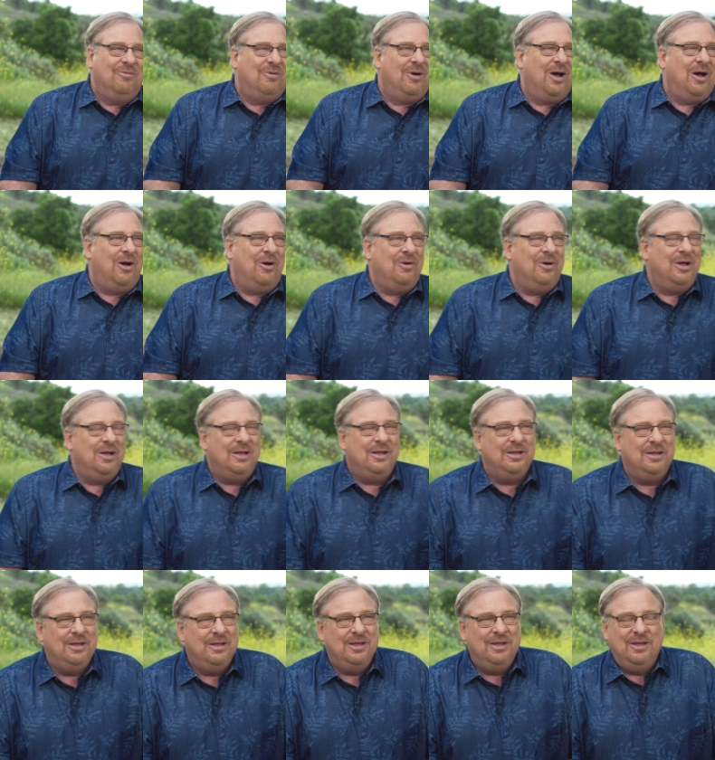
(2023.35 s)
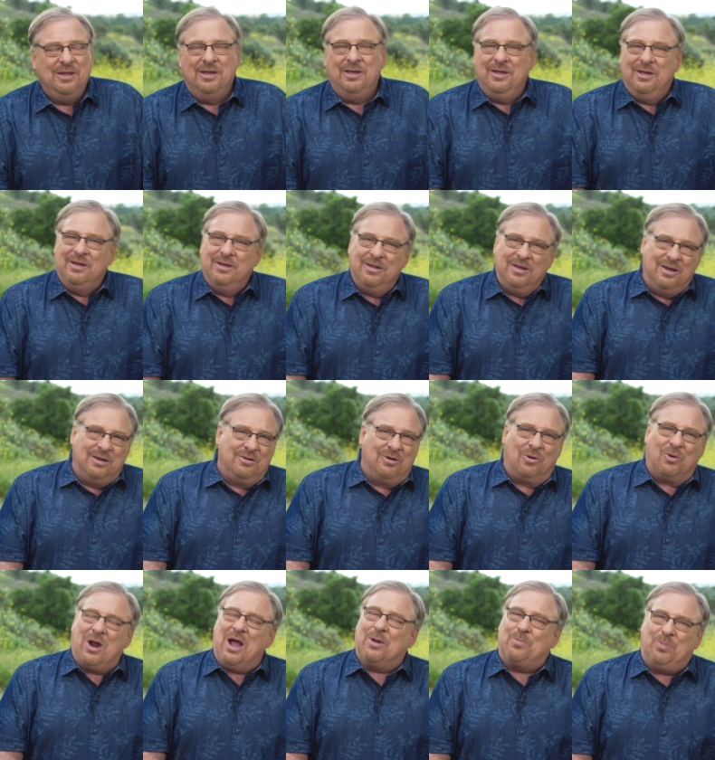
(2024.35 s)
whoa,
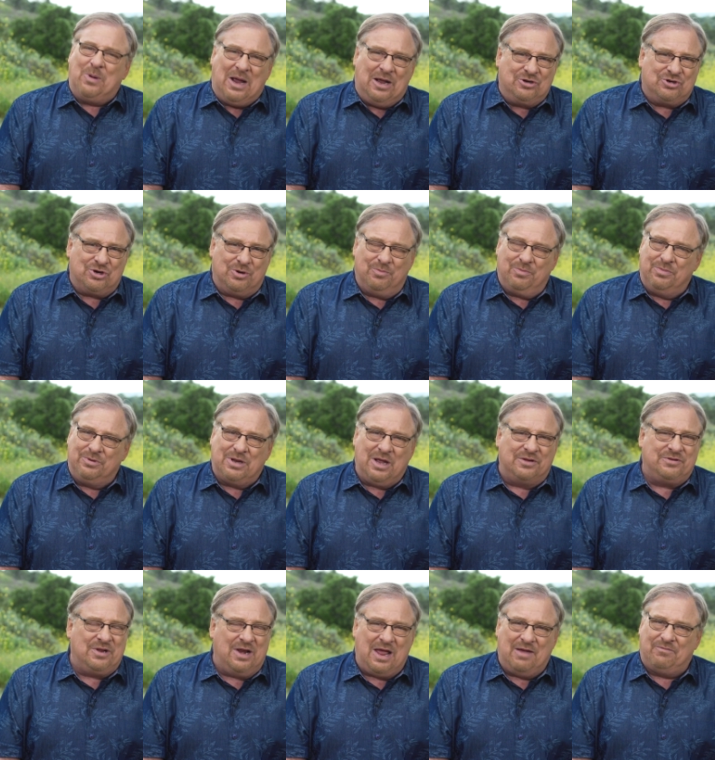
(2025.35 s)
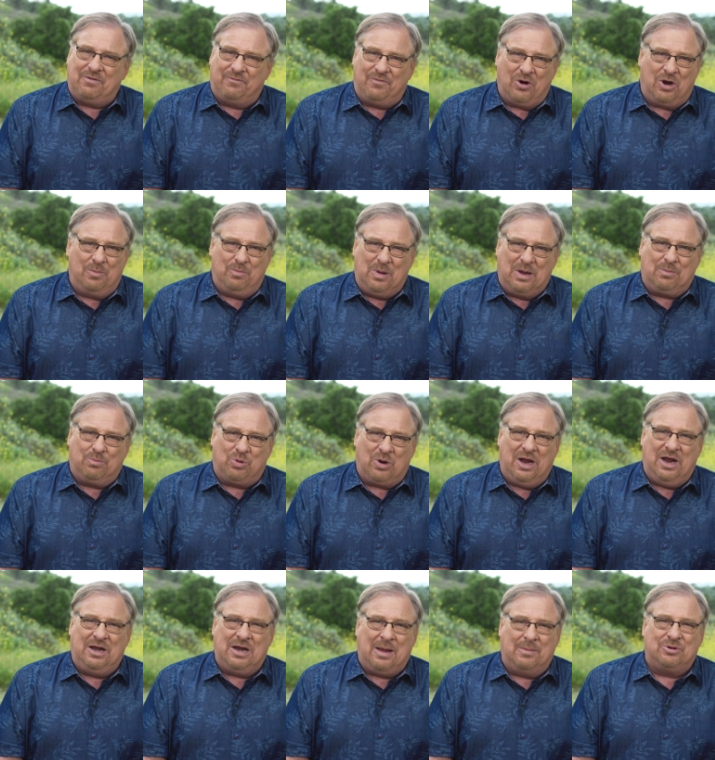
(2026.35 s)
a rock badger doesn't have a very big
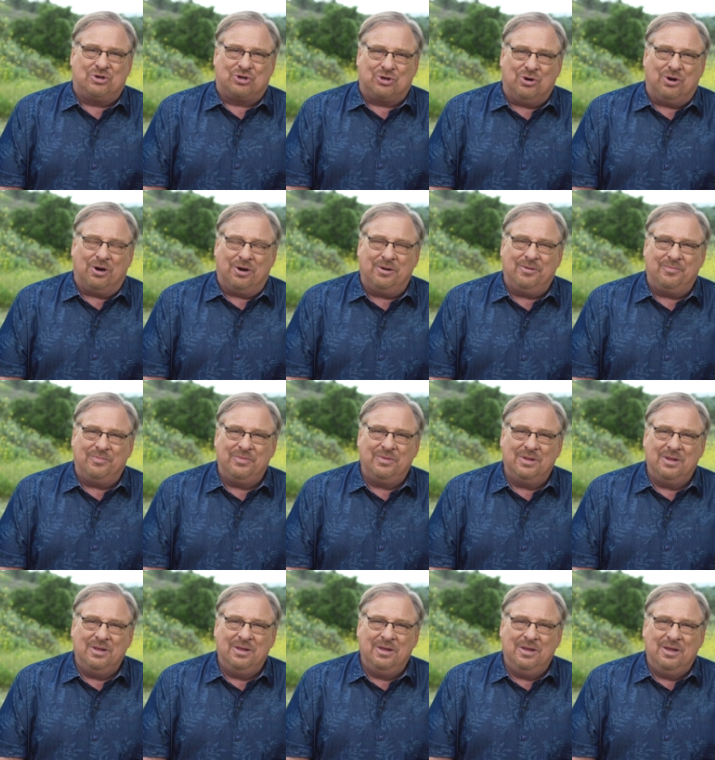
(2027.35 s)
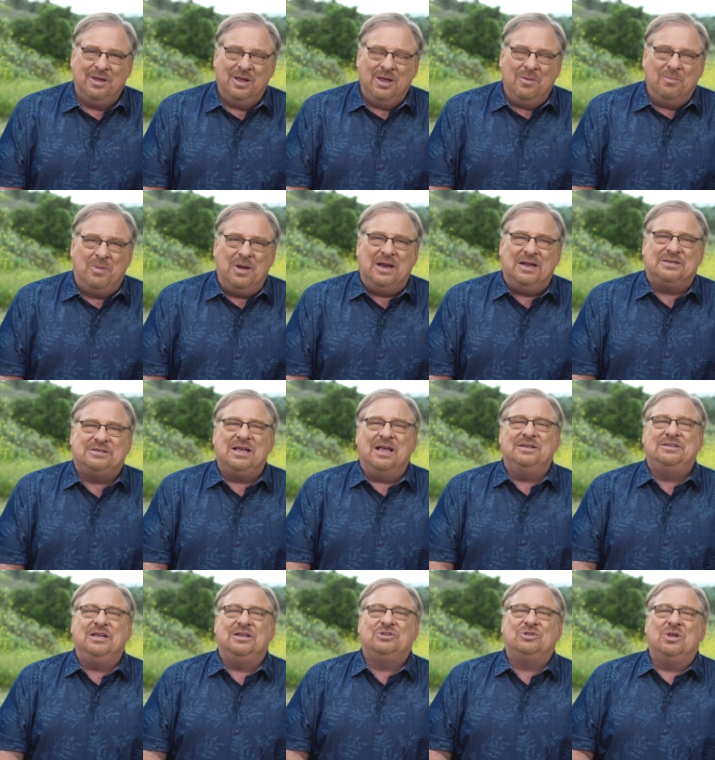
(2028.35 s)
brain, I'm sure. But it
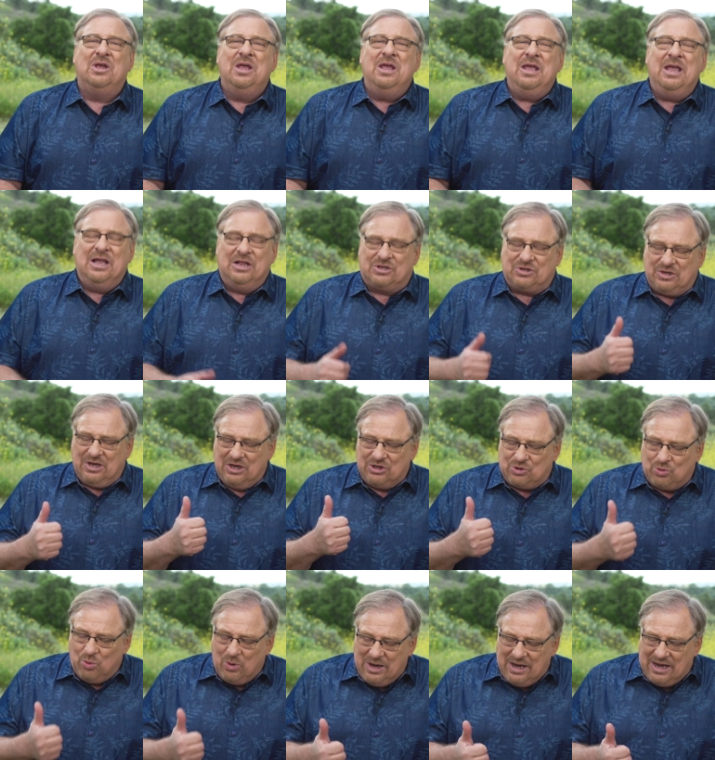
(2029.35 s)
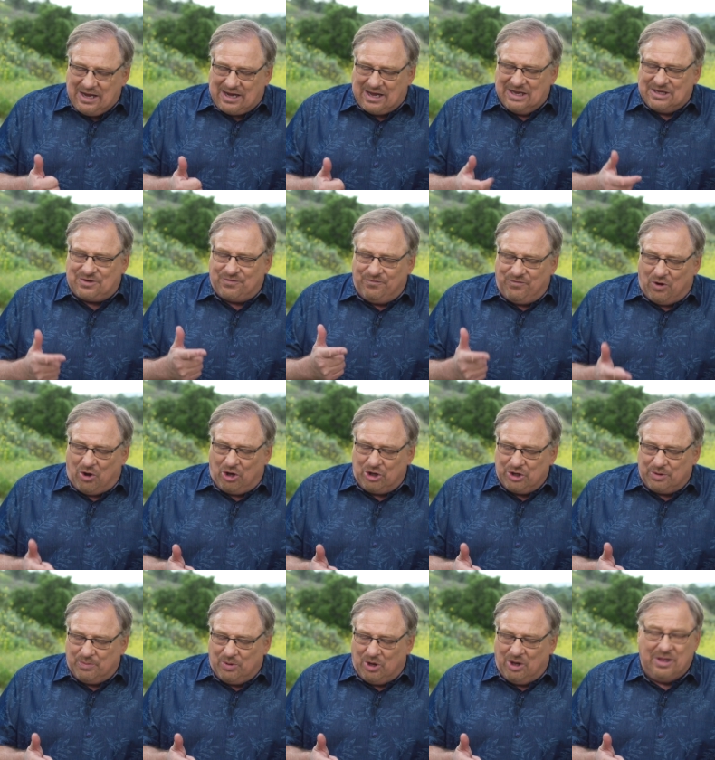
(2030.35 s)
says it's weak, it's
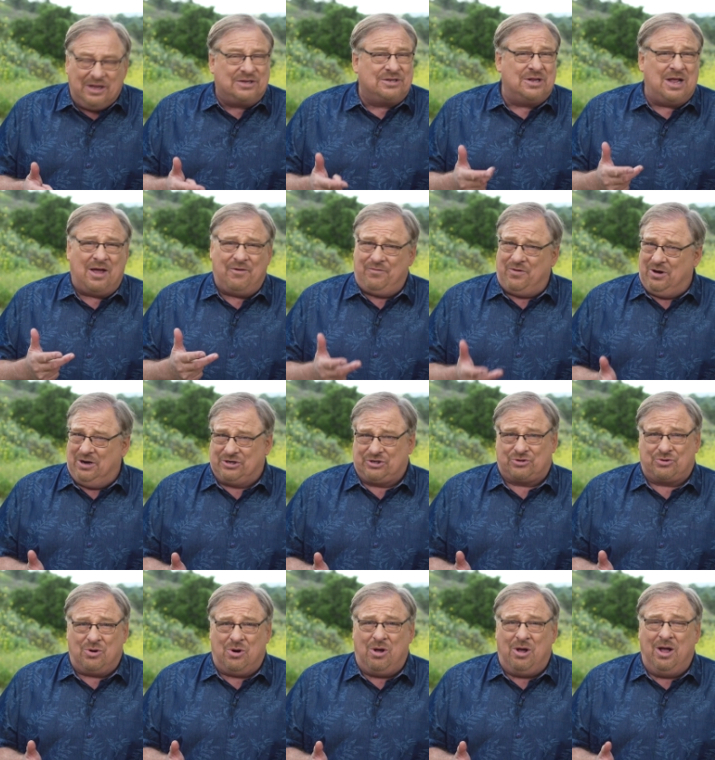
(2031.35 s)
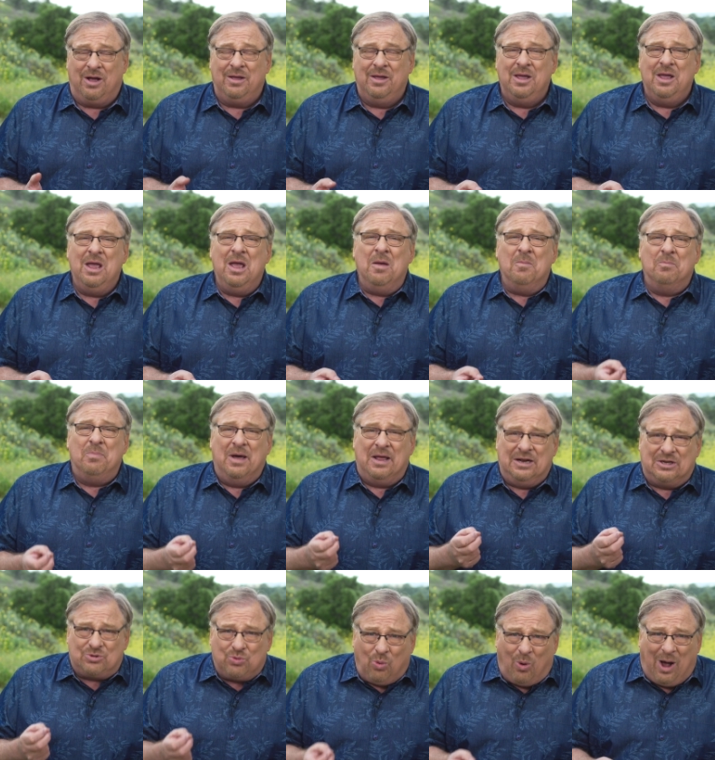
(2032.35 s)
vulnerable, it's not very strong,
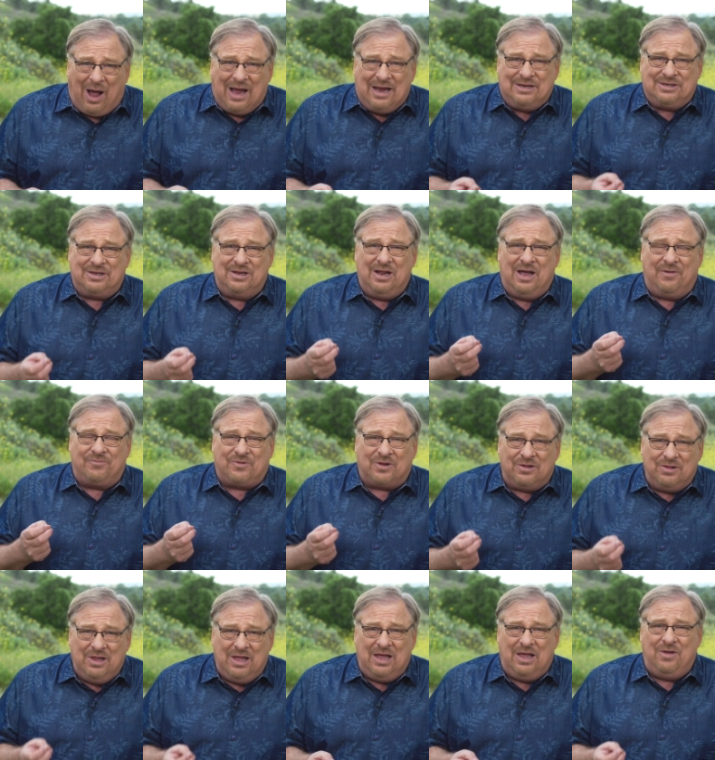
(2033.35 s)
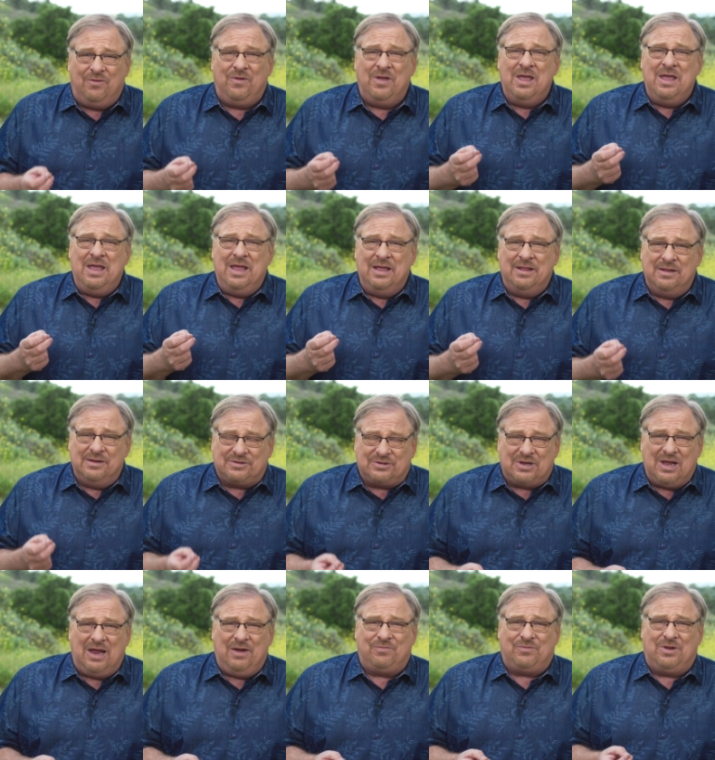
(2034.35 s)
but it's wise enough to live in the
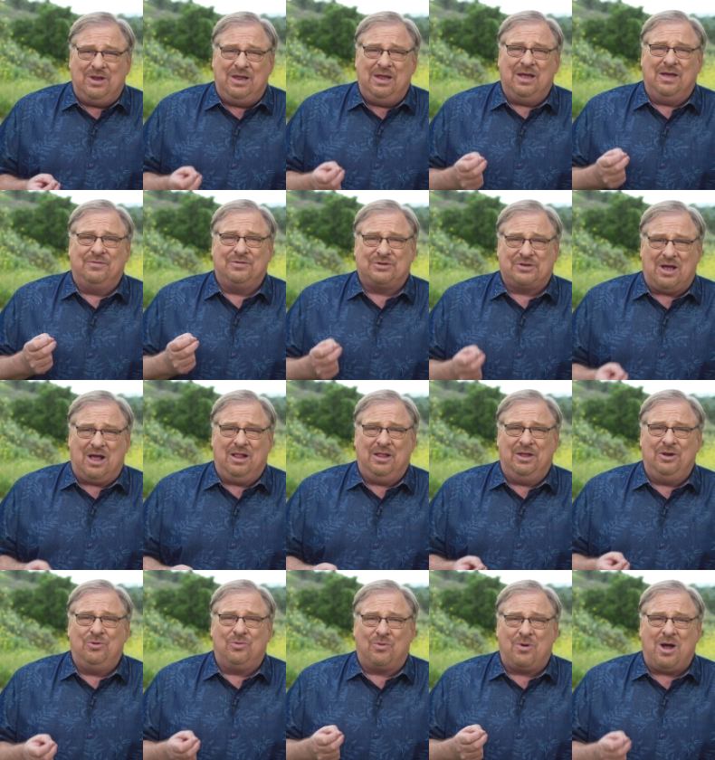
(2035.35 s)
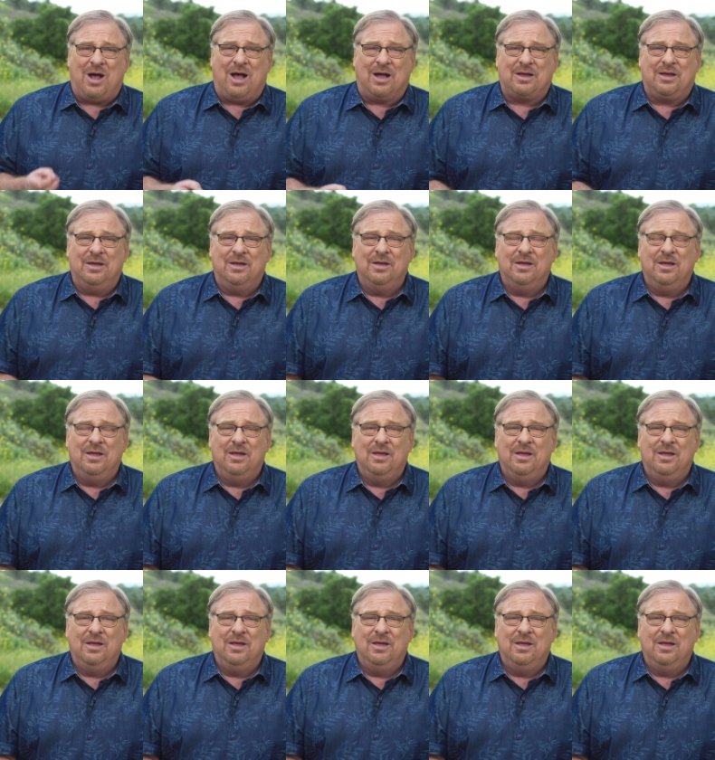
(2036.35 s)
safety of solid rock.